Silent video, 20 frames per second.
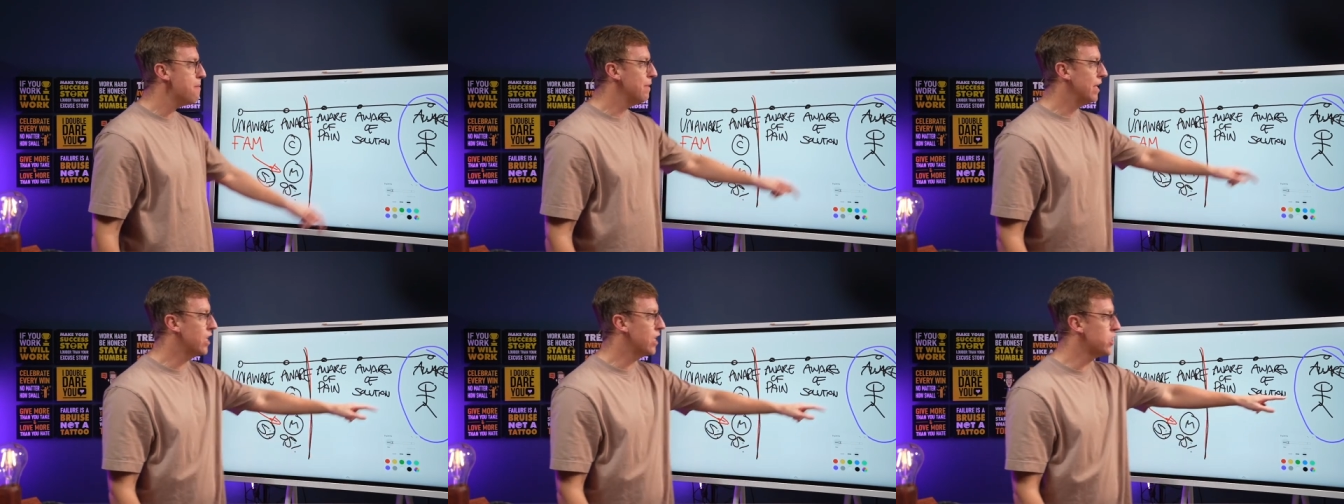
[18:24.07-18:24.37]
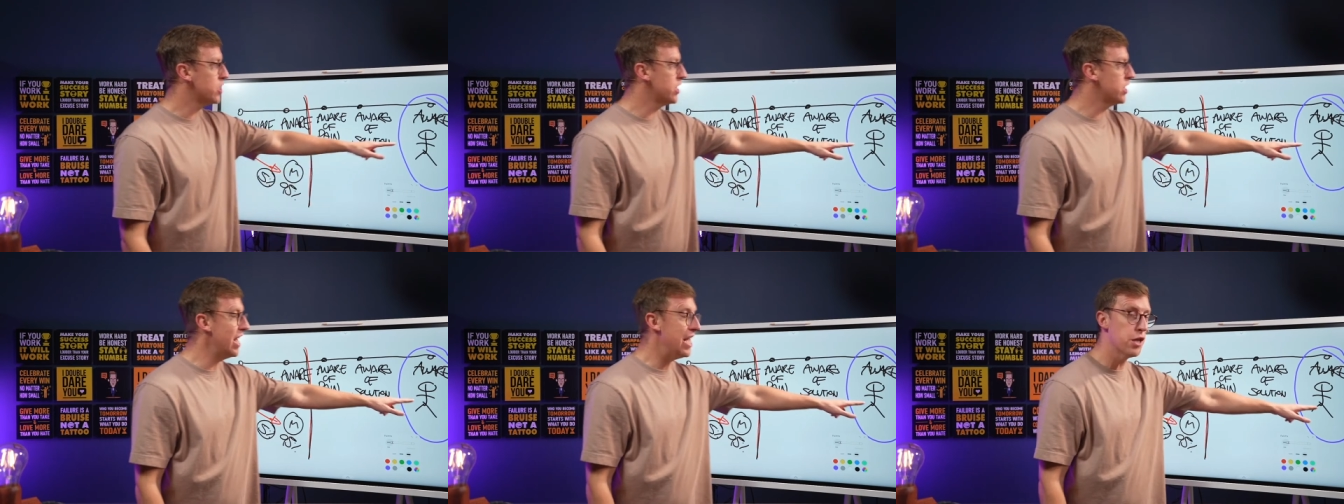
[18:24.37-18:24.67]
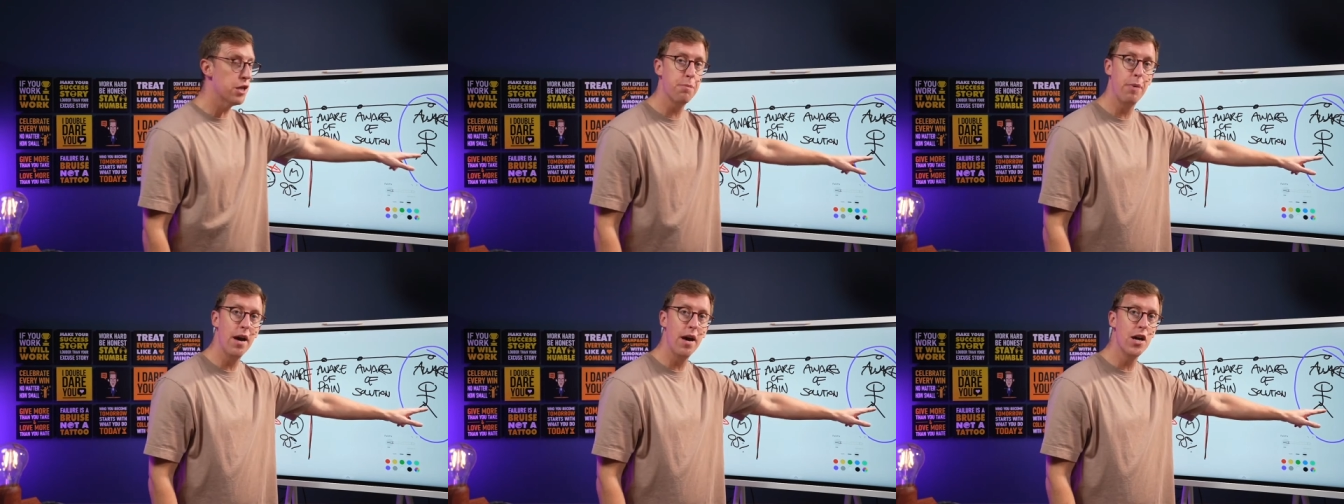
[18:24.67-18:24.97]
Because
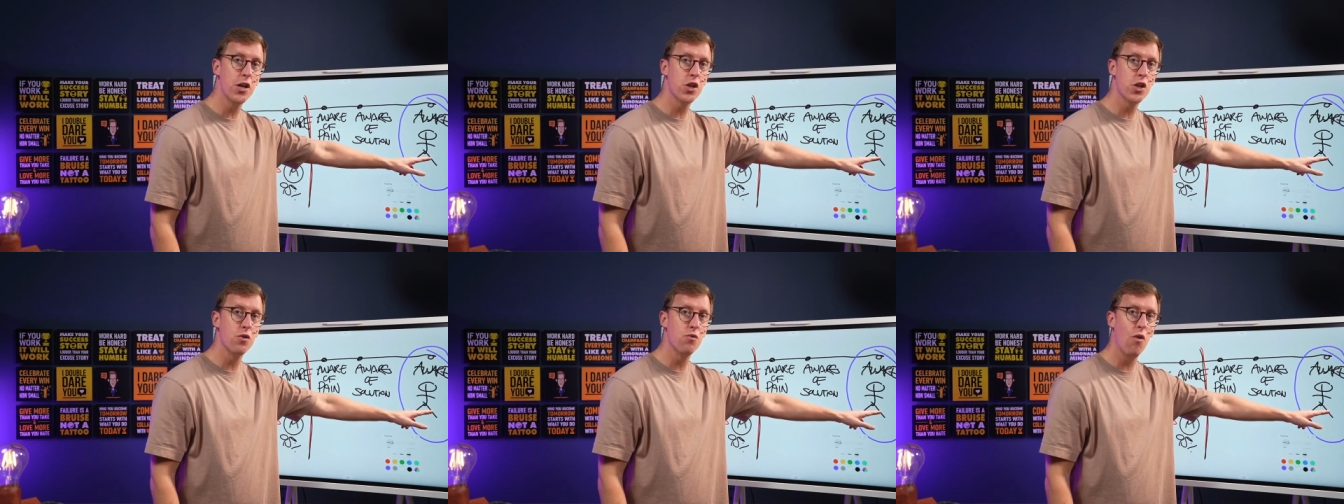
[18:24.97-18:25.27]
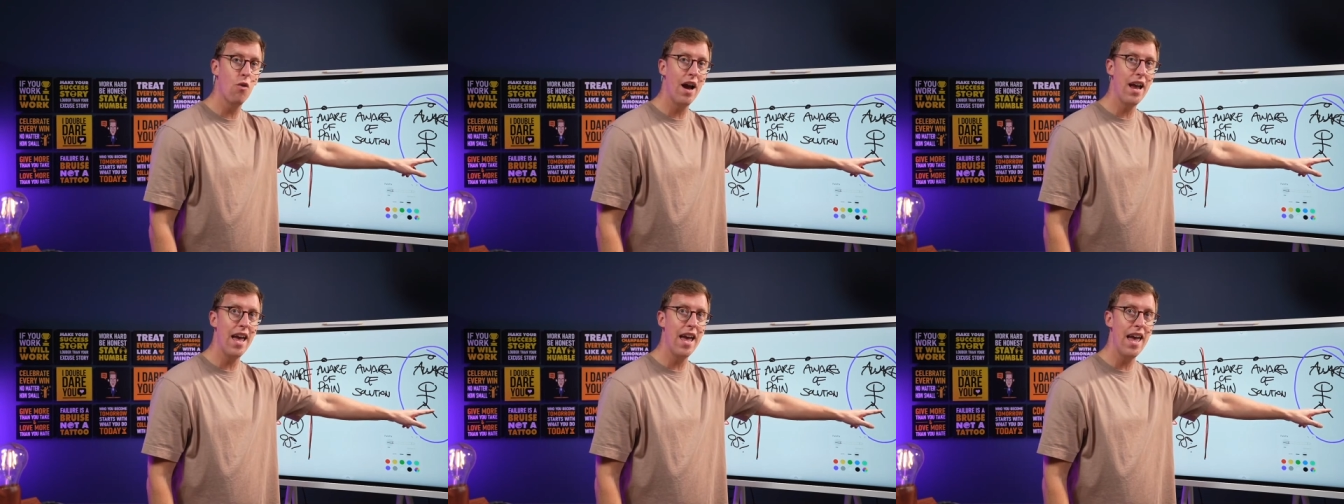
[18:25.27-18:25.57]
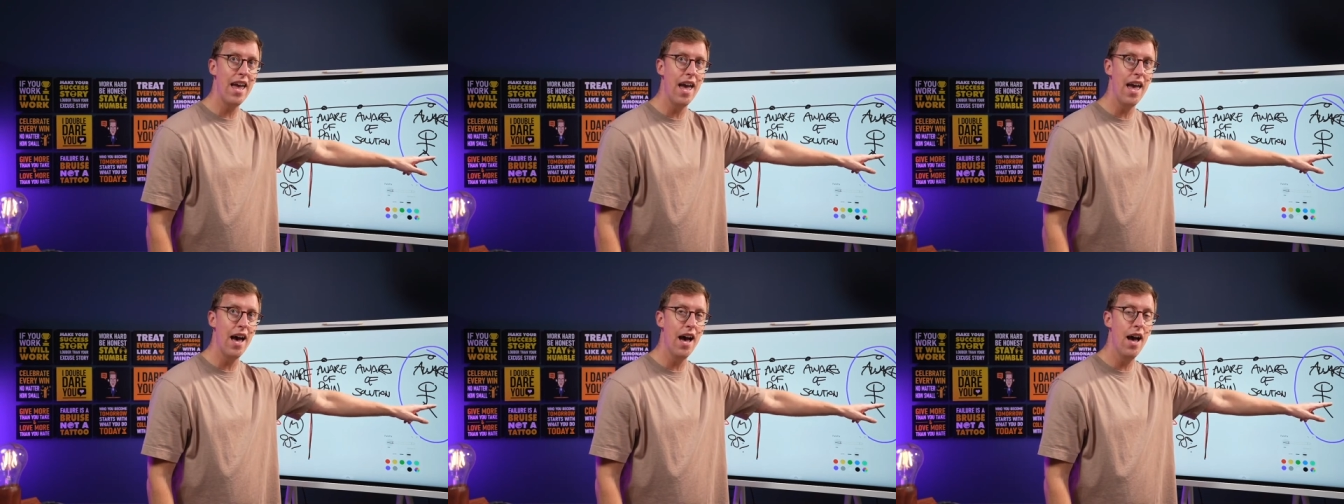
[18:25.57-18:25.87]
this person right
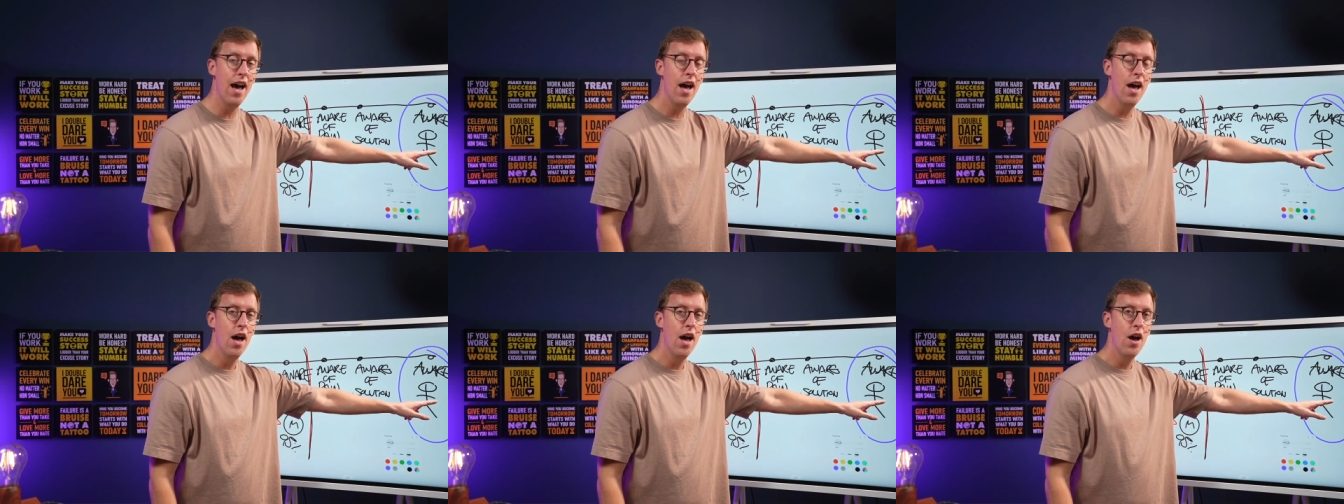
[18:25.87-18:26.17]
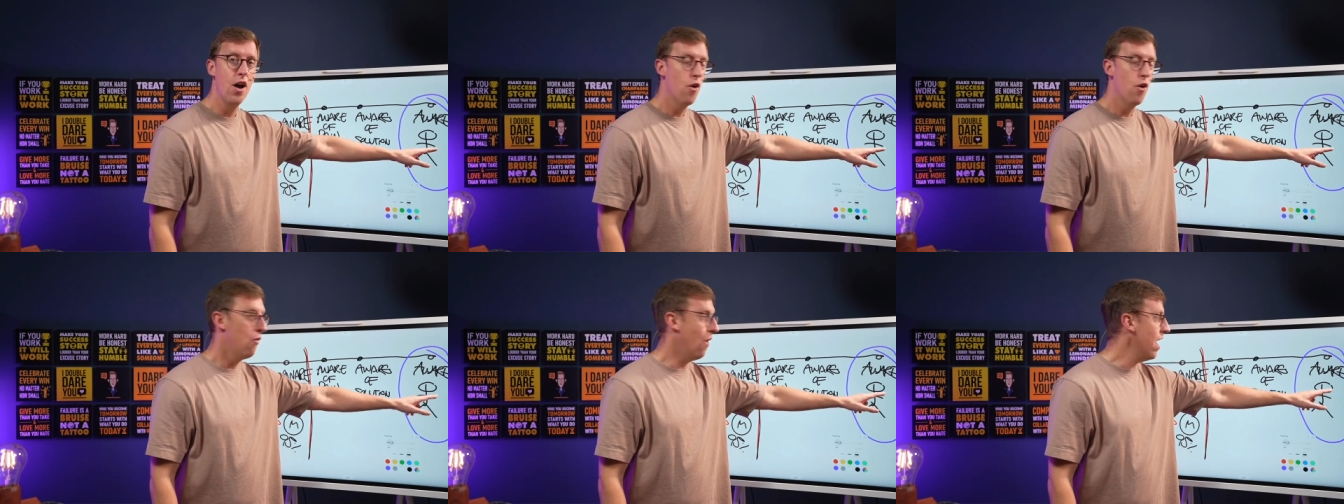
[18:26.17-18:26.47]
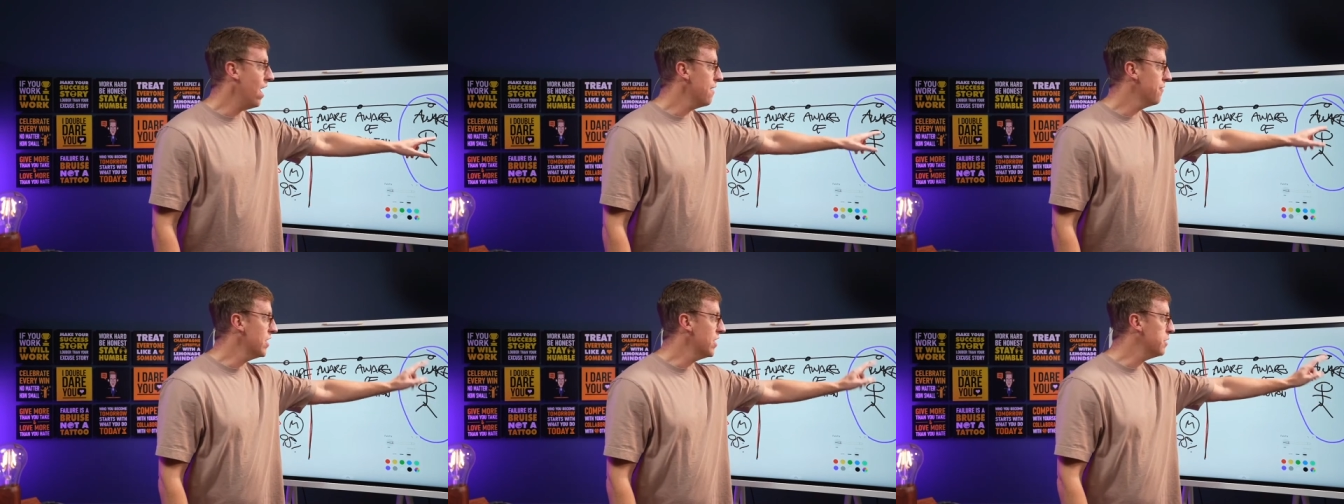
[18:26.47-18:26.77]
here right?